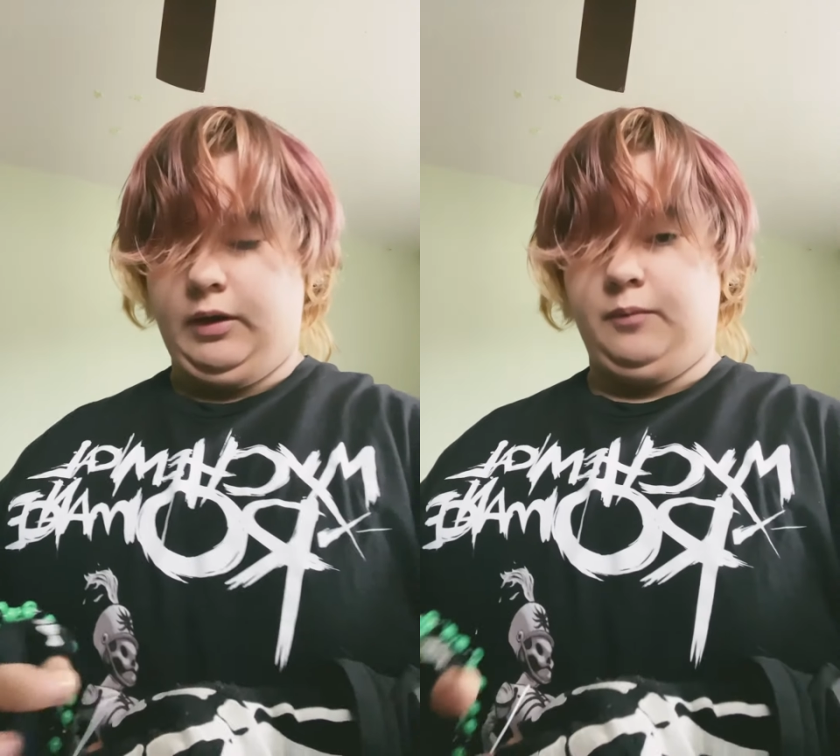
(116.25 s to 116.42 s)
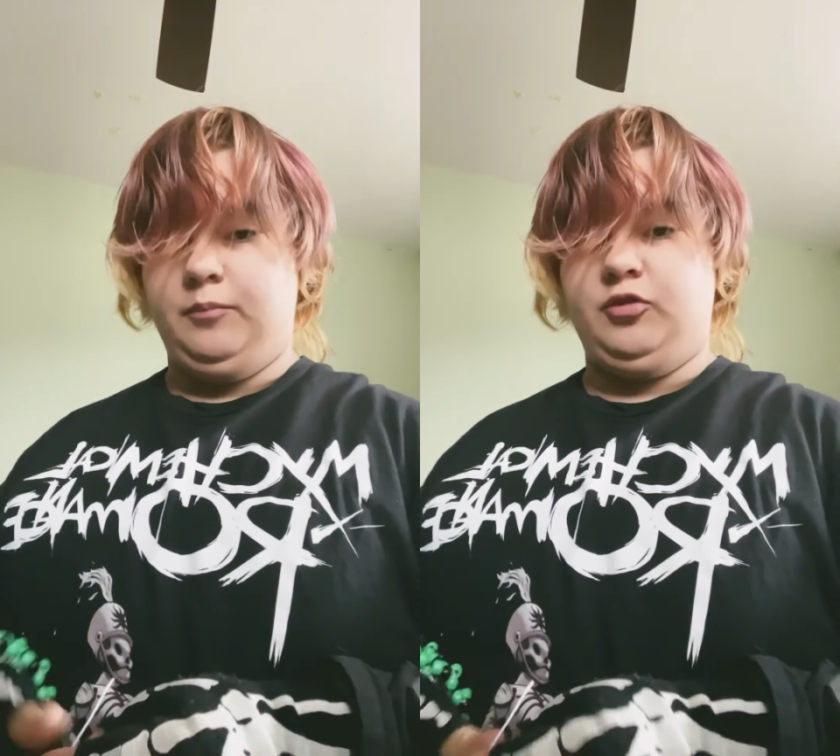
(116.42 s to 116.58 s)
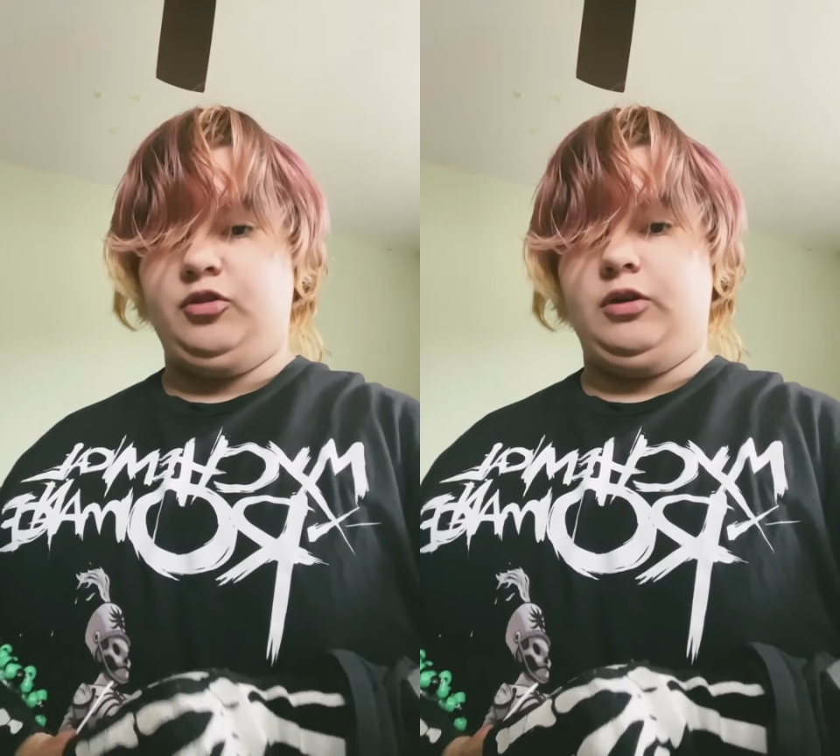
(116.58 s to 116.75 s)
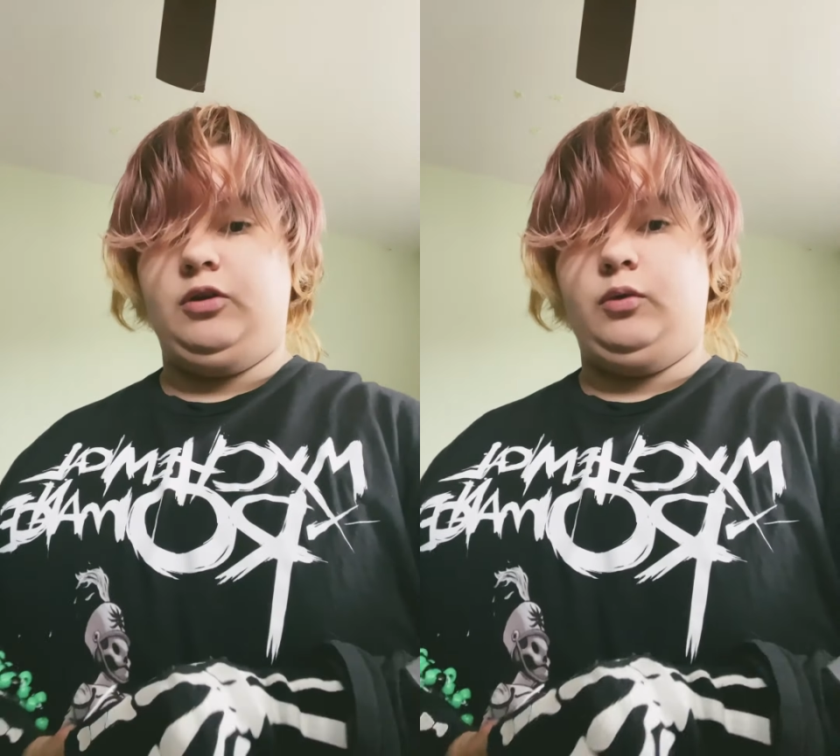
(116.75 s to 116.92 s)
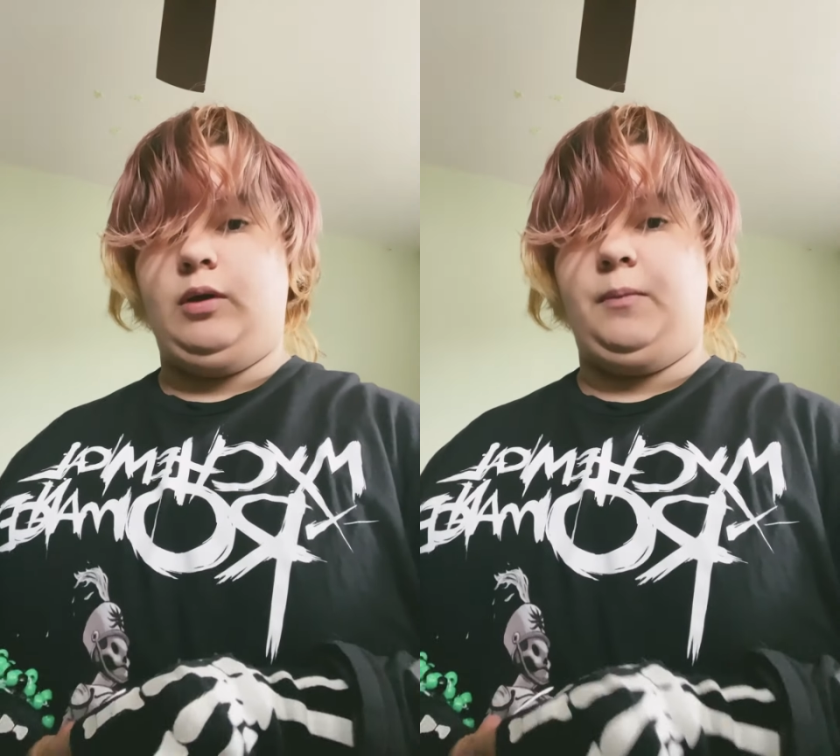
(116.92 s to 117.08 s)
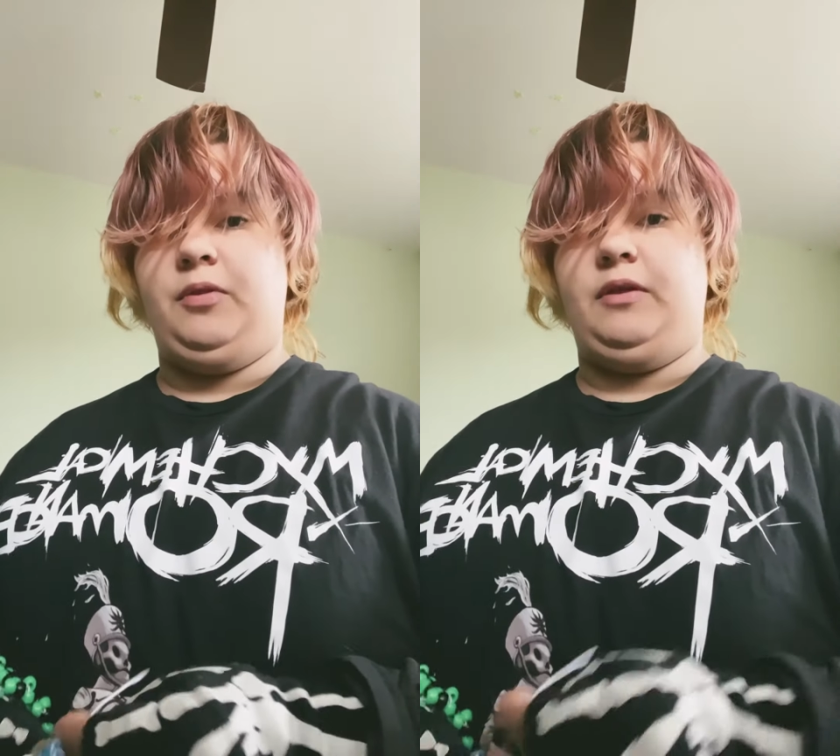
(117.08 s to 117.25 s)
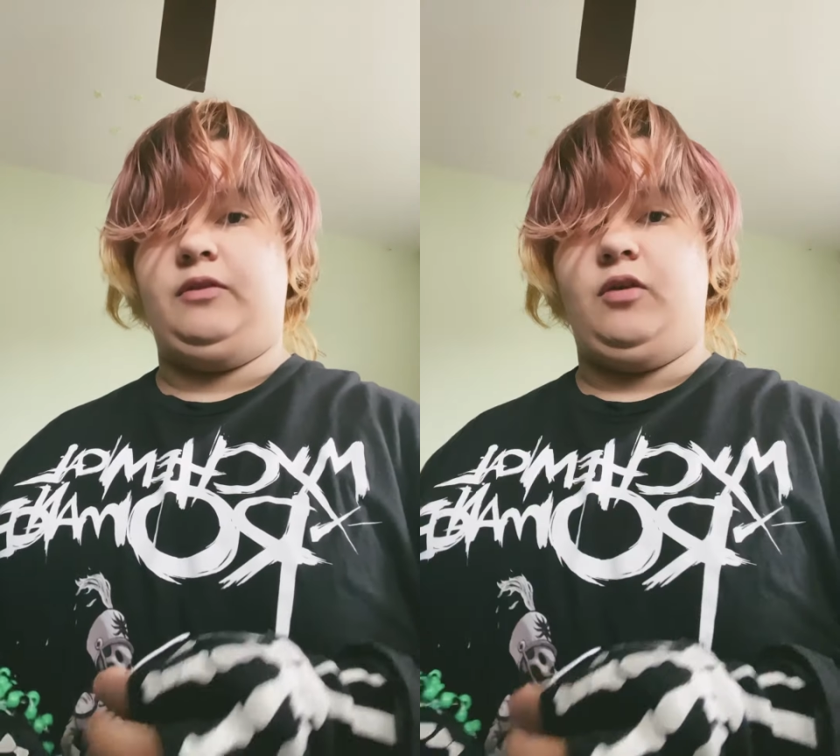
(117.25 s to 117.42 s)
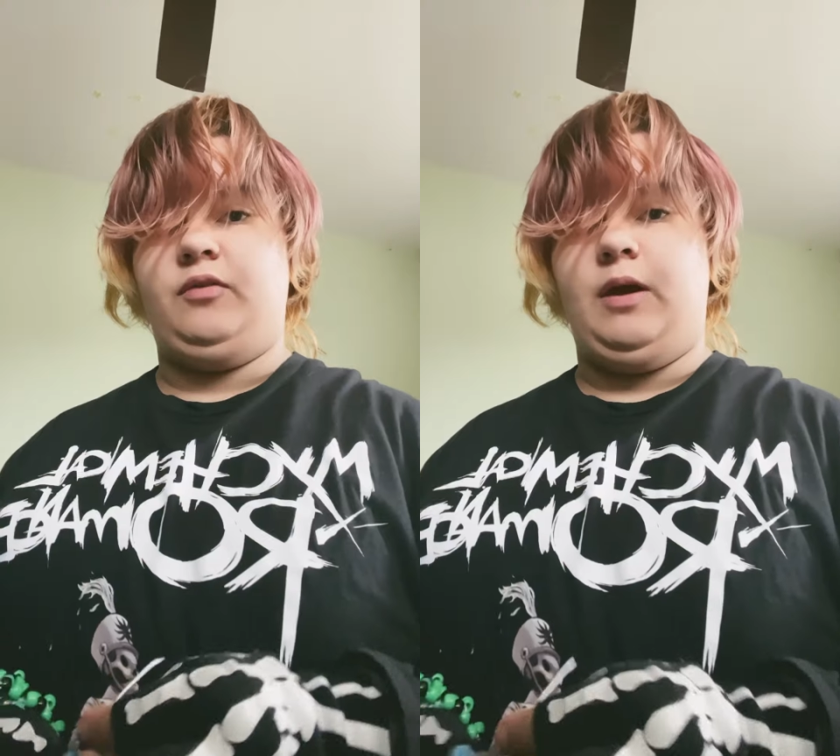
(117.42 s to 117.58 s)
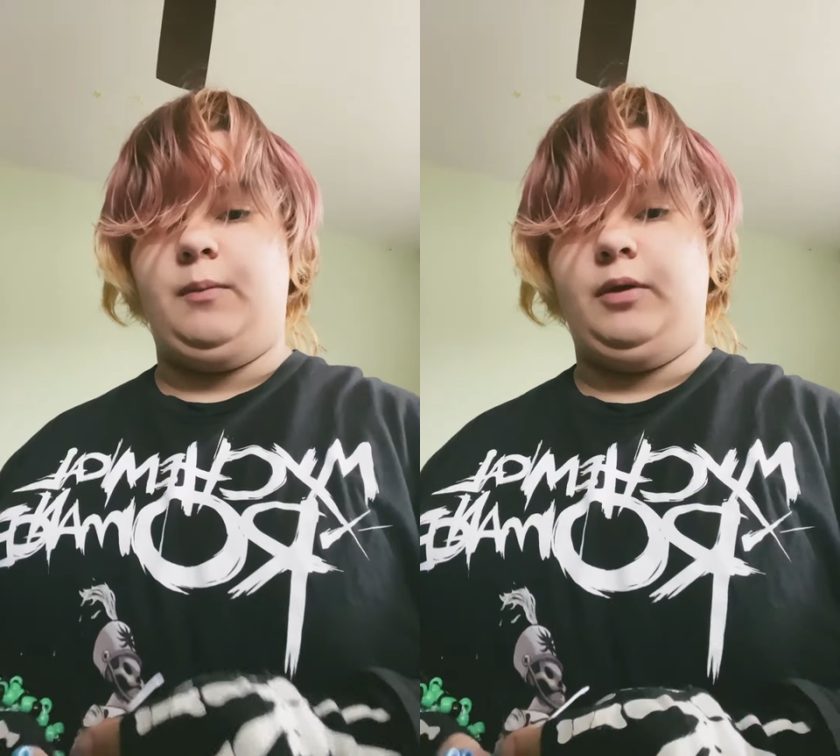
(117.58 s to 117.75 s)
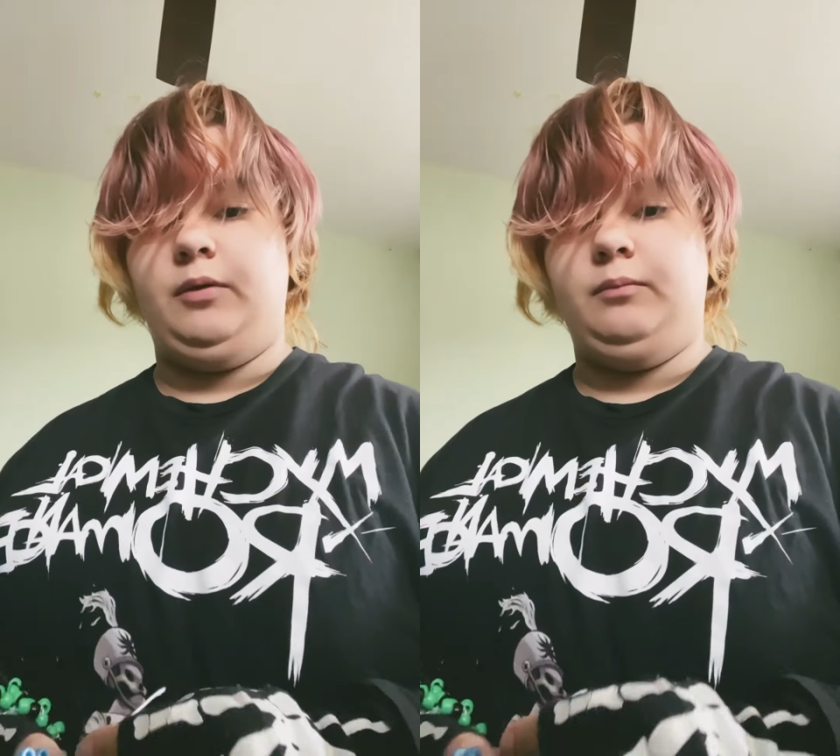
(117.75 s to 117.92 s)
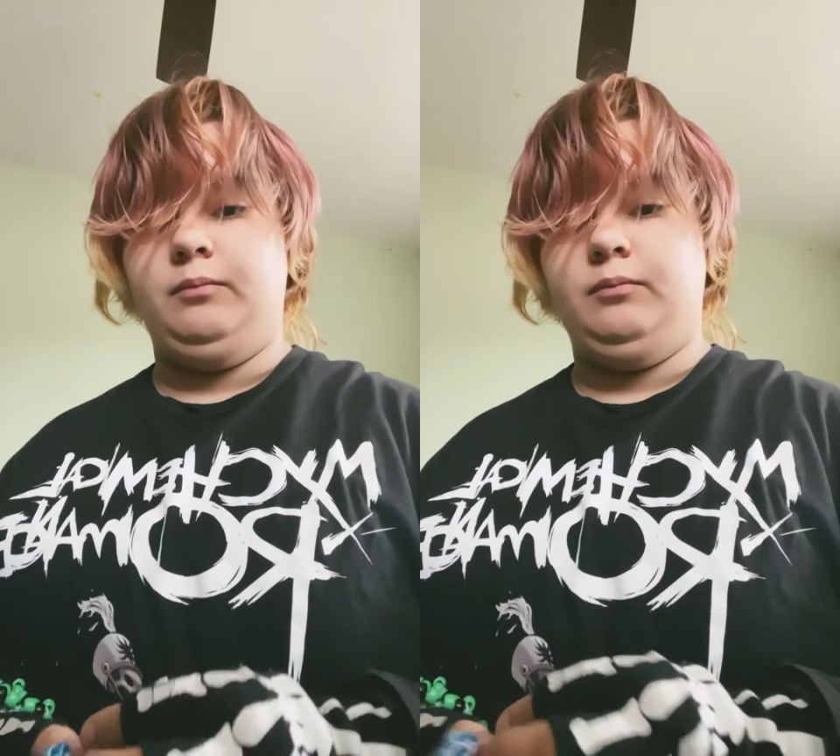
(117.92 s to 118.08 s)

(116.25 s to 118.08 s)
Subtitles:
I'm just gonna do a couple things off camera.